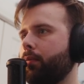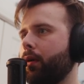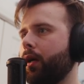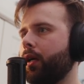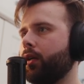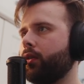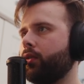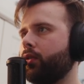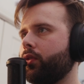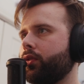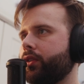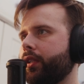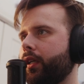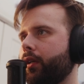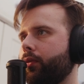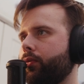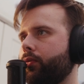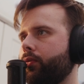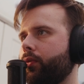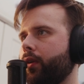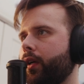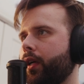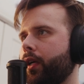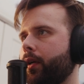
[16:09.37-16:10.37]
bottle goes out of
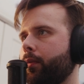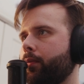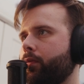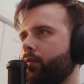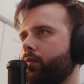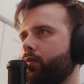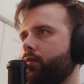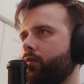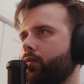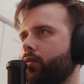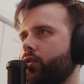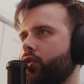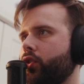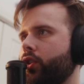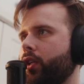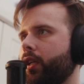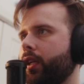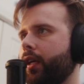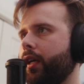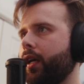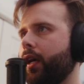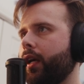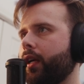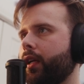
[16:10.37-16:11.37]
frame,
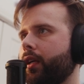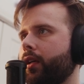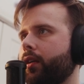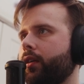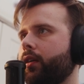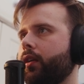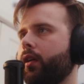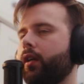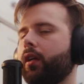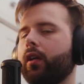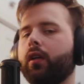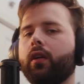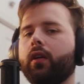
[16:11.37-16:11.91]
she kind of